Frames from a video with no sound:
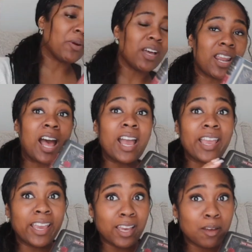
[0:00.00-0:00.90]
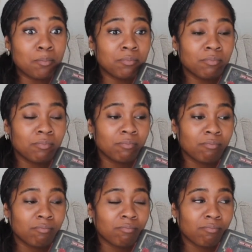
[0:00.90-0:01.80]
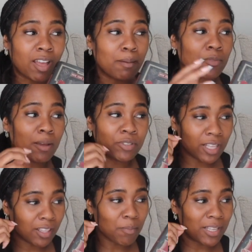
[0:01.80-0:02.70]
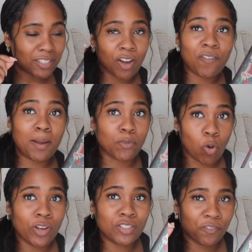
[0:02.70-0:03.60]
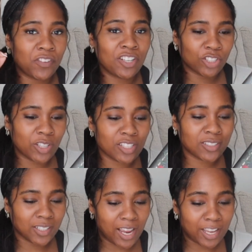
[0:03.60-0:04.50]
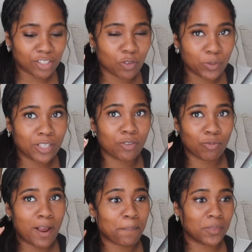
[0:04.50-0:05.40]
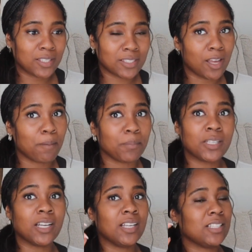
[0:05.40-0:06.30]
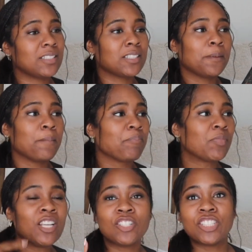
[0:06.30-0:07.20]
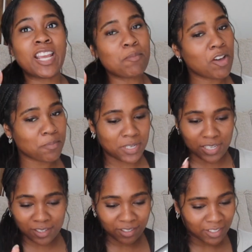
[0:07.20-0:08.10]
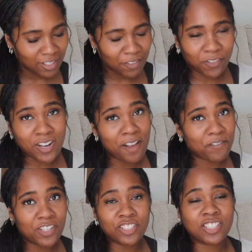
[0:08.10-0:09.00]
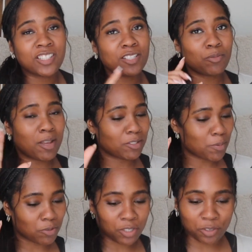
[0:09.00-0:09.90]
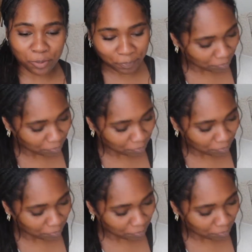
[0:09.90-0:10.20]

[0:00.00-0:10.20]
But I'm telling myself I'm going to finish this tonight so we can wrap this up, because shame on me for not finishing this when I was supposed to.